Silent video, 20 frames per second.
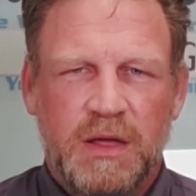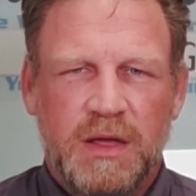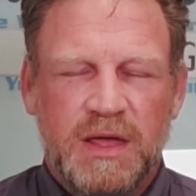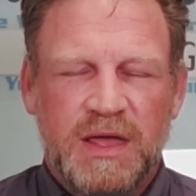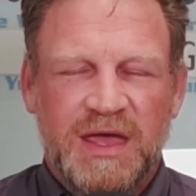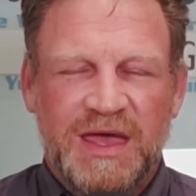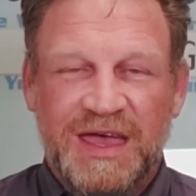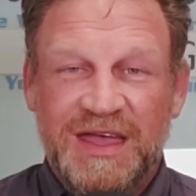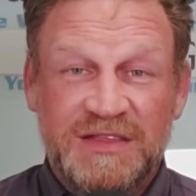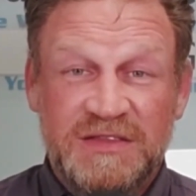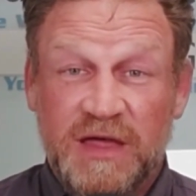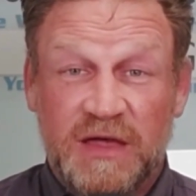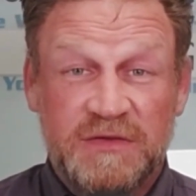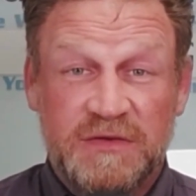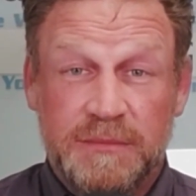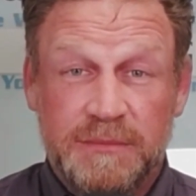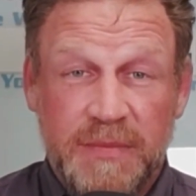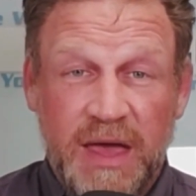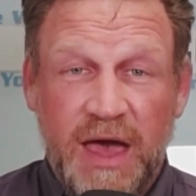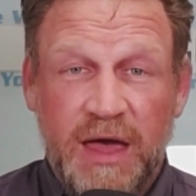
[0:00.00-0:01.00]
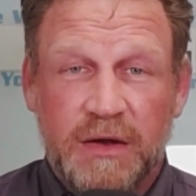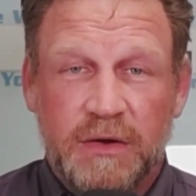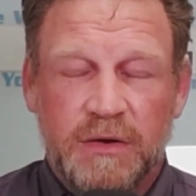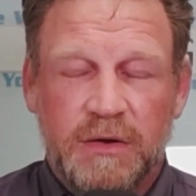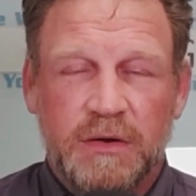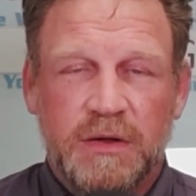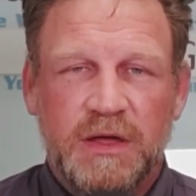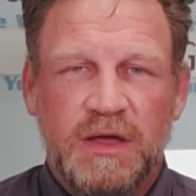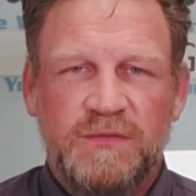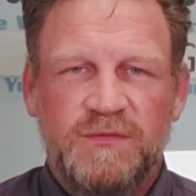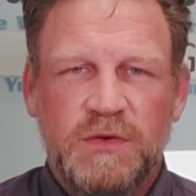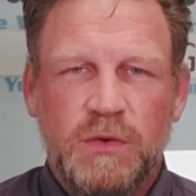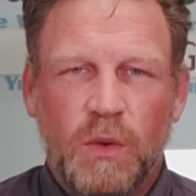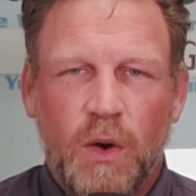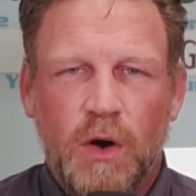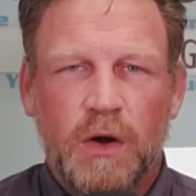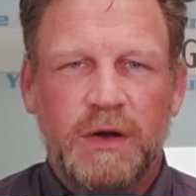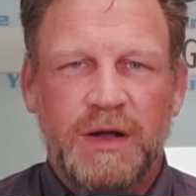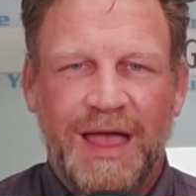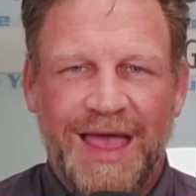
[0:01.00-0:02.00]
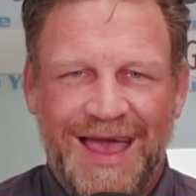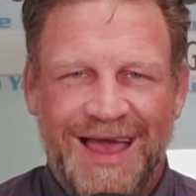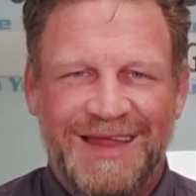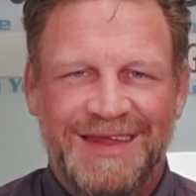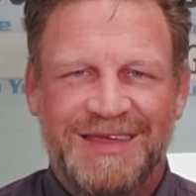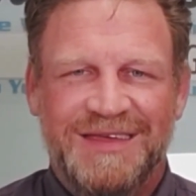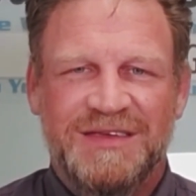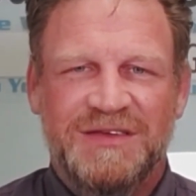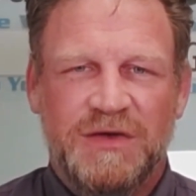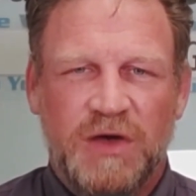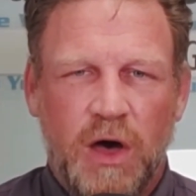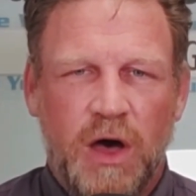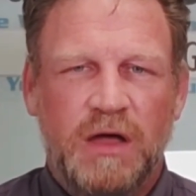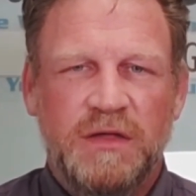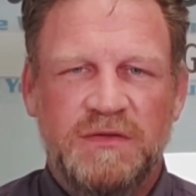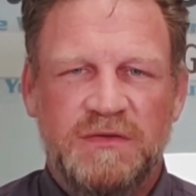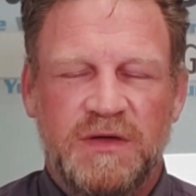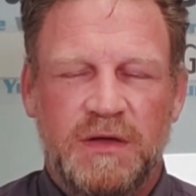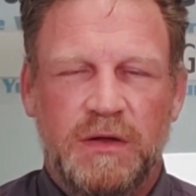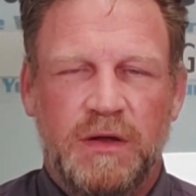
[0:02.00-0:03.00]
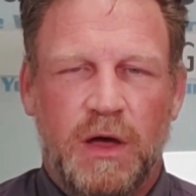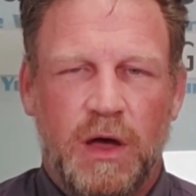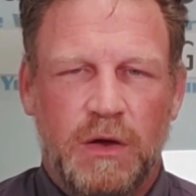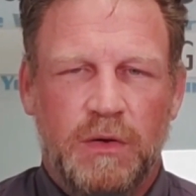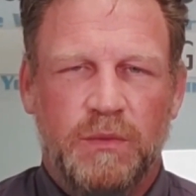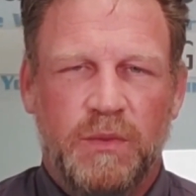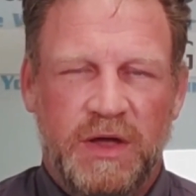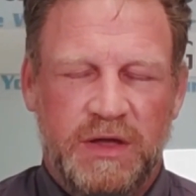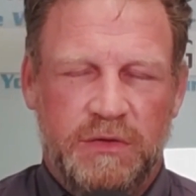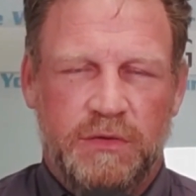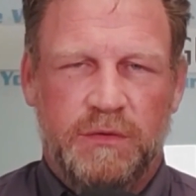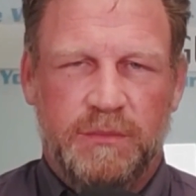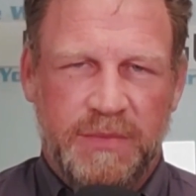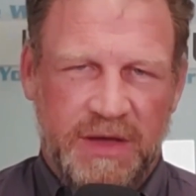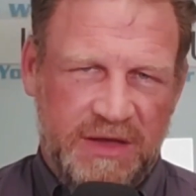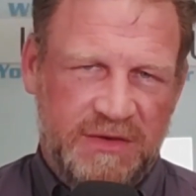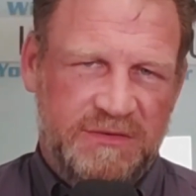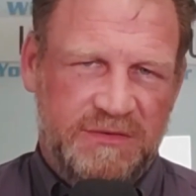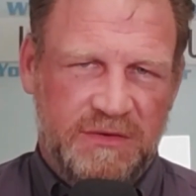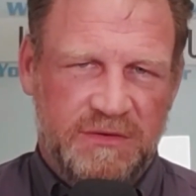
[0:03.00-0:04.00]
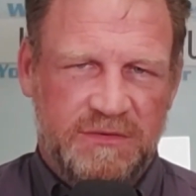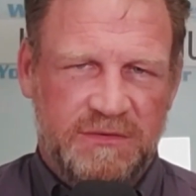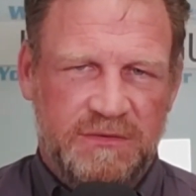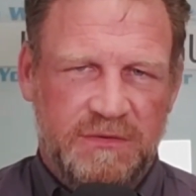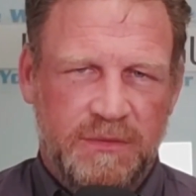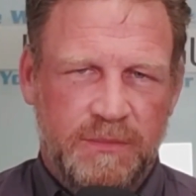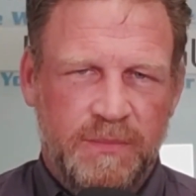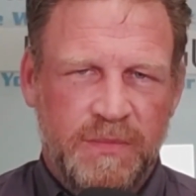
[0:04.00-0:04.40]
it doesn't matter if you aren't adding content on a regular basis.